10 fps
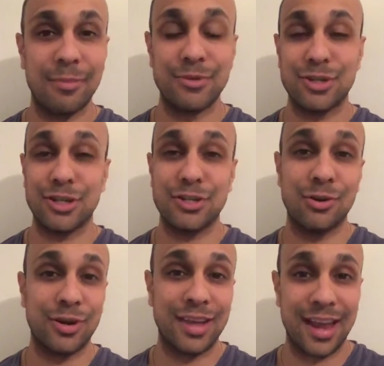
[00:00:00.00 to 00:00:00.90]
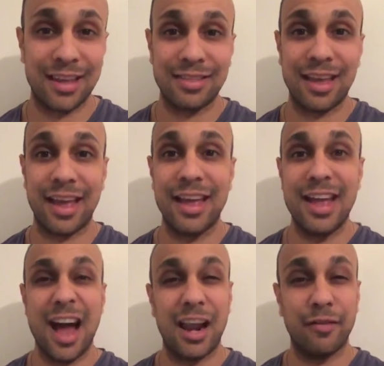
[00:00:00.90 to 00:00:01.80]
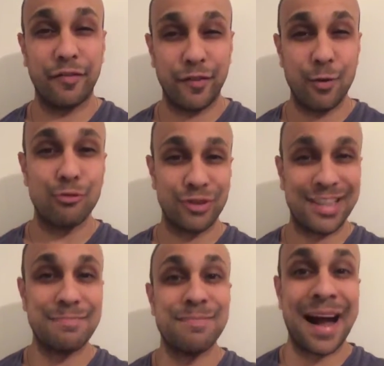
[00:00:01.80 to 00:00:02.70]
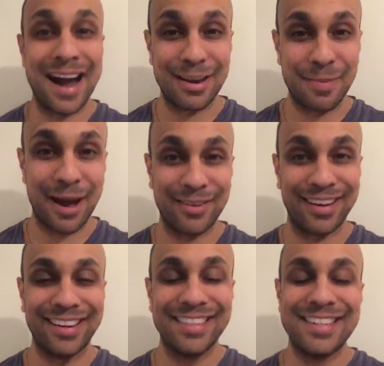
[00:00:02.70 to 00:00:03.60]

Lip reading: I'm just not getting there and I feel really bad about it.